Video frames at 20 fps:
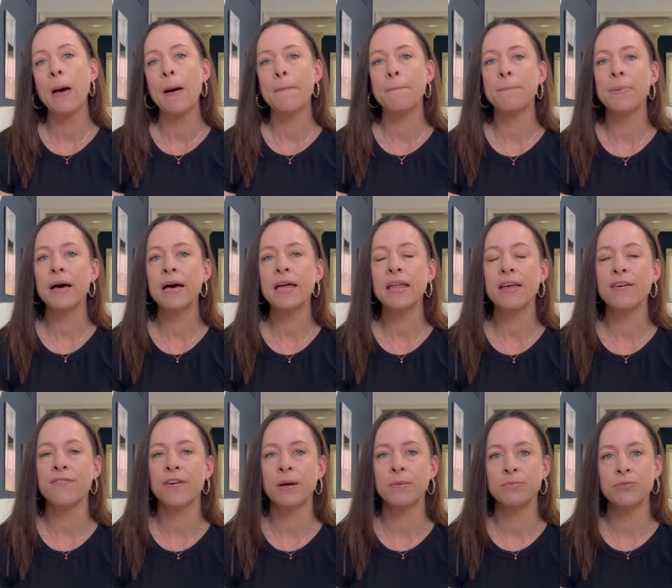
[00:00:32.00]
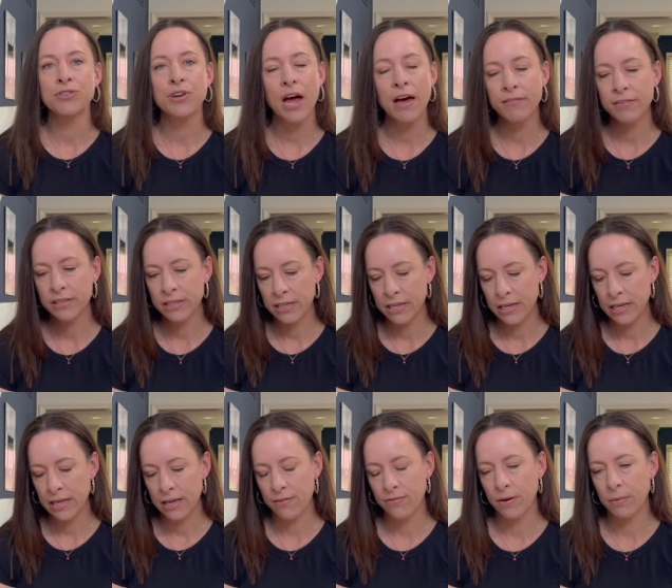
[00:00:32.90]
But if I'm traveling,
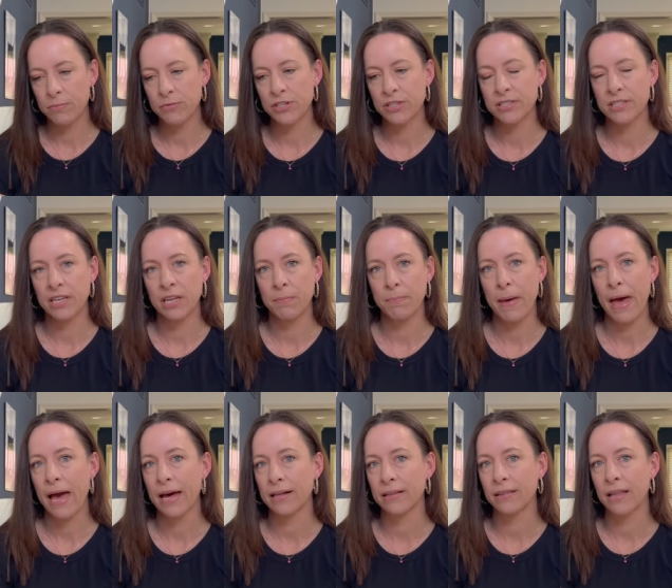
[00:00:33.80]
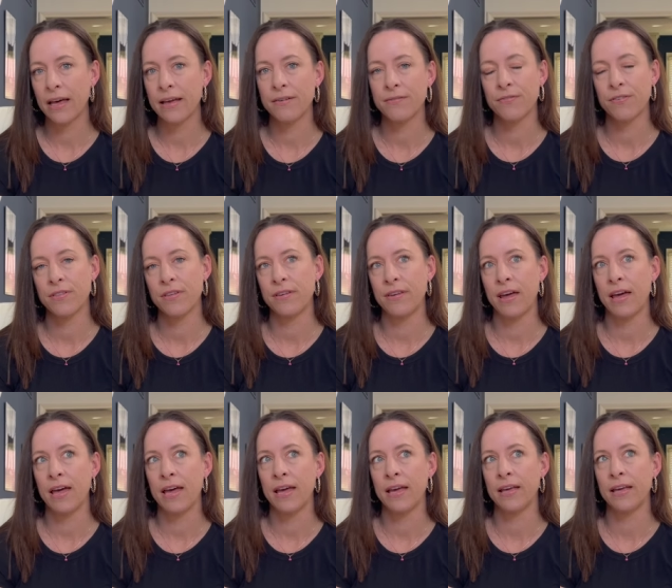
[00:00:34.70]
if I'm just gonna pack light for the
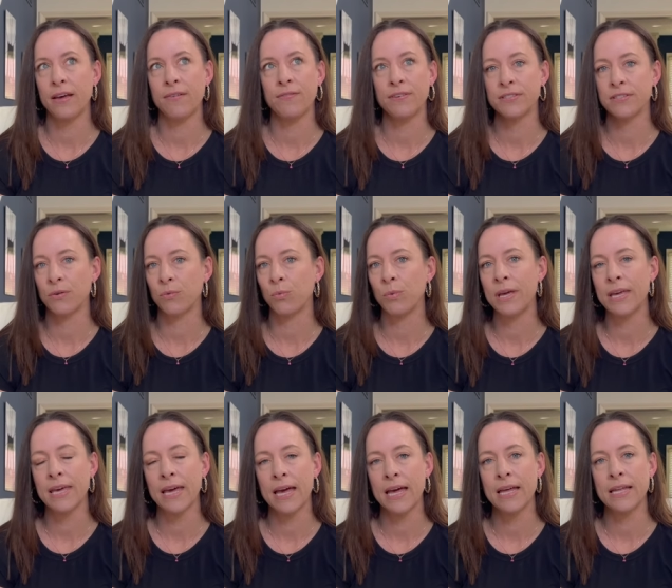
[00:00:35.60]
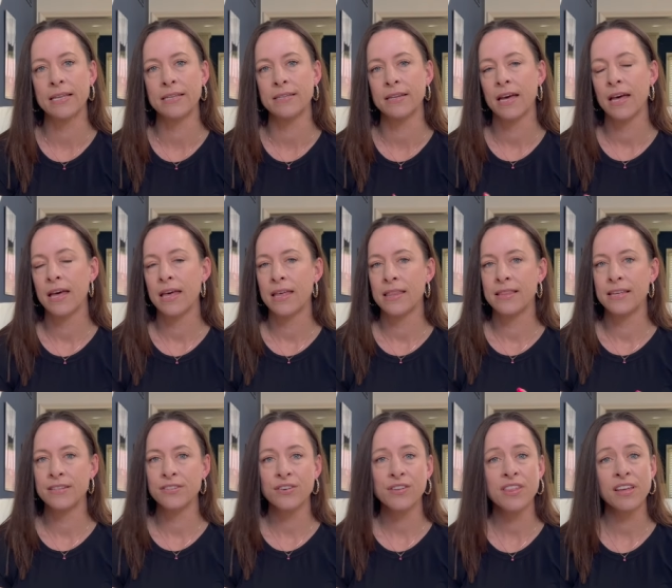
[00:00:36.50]
day, if it's a weekend,
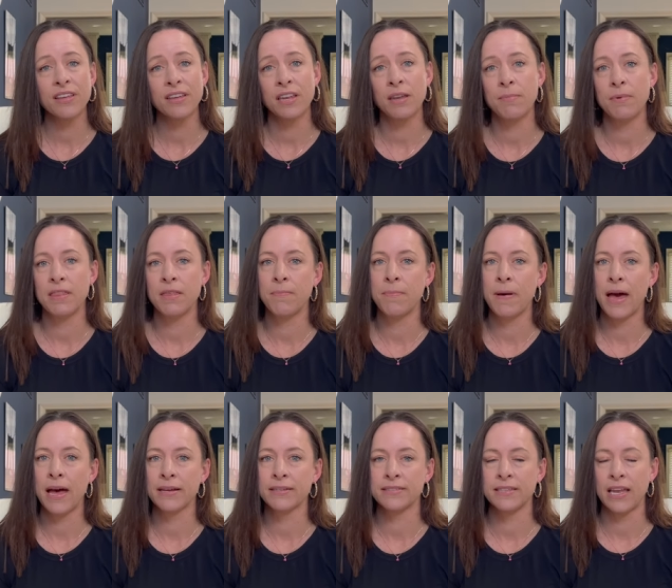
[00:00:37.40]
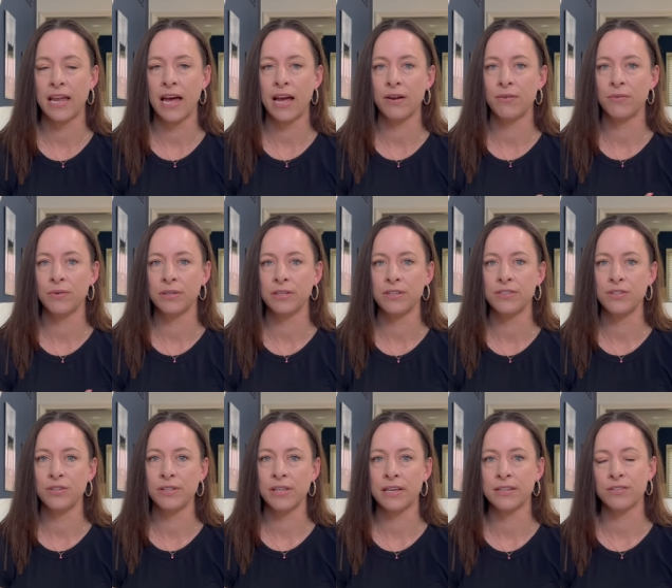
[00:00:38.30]
these are the, gonna be the bags that I really do
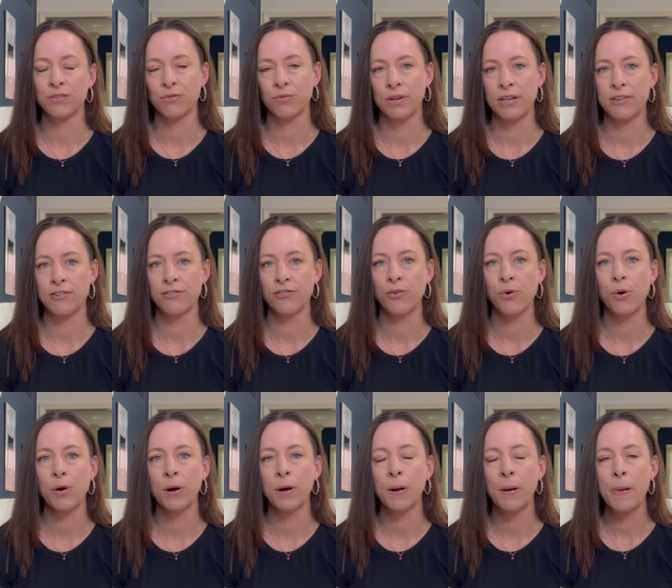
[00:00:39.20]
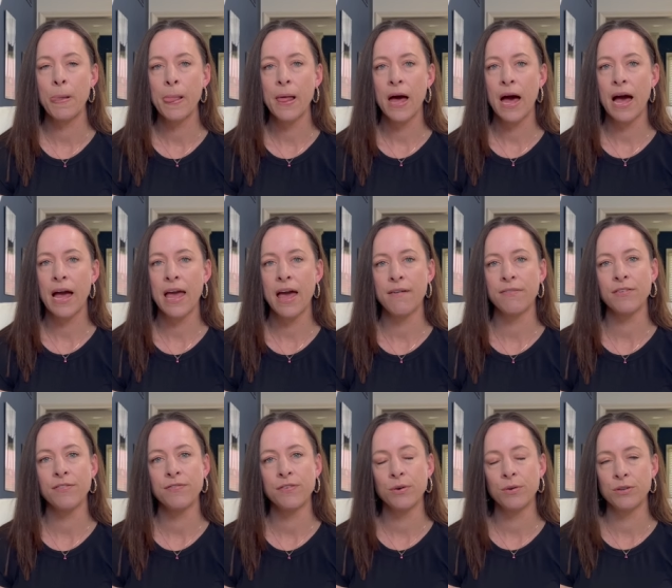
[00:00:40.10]
like to reach for. I have a
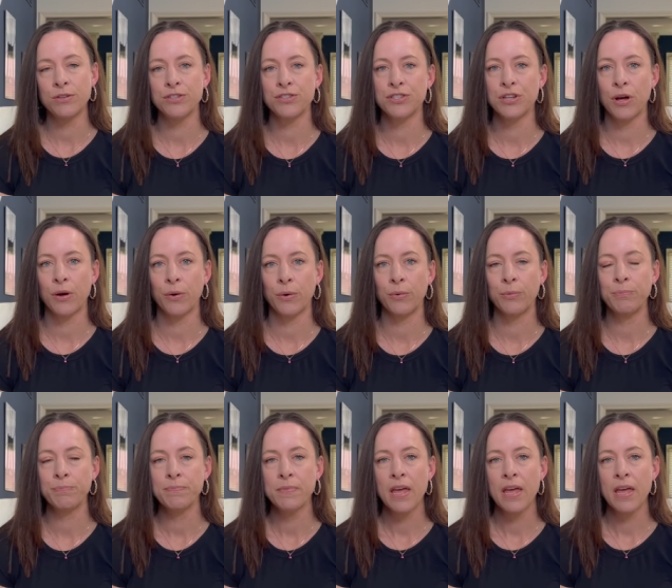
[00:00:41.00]
few to show.